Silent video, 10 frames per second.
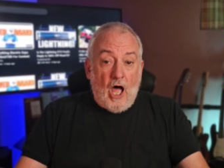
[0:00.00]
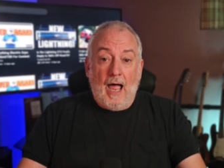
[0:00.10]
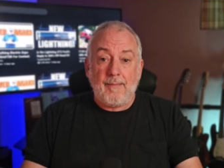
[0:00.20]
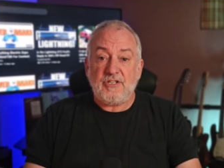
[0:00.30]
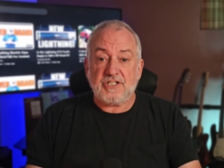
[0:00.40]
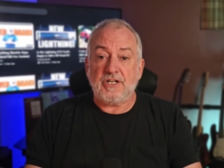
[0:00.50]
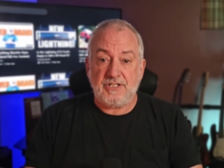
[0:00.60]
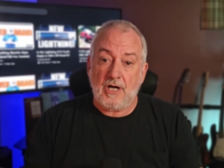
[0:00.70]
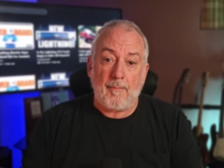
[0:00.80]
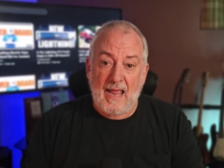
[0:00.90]
I'm just a
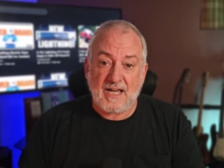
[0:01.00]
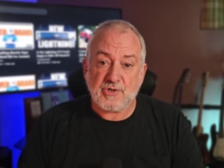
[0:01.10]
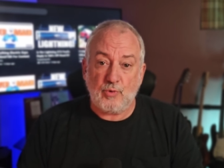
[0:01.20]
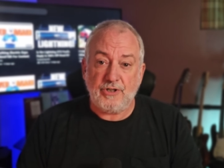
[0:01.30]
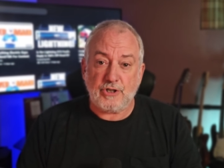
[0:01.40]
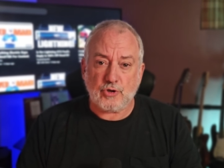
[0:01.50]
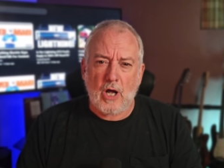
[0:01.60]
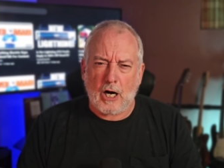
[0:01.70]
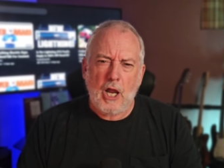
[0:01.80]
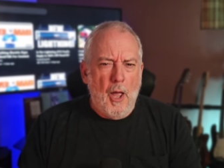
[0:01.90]
dumbass with a
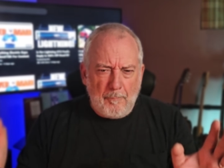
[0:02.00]
truck.